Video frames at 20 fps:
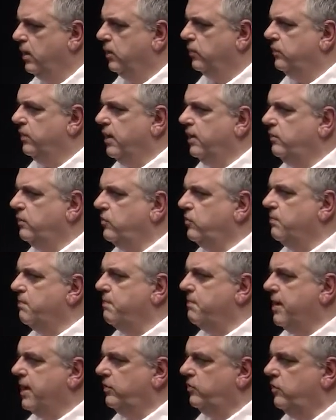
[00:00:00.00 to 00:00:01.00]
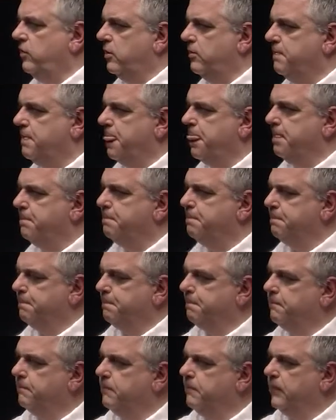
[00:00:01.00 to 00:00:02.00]
So that doesn't matter
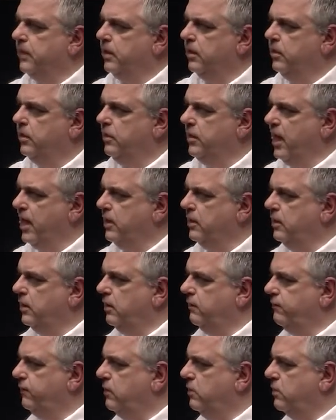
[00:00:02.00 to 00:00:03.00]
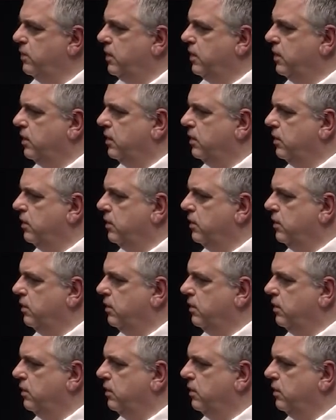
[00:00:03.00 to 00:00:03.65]
then if you are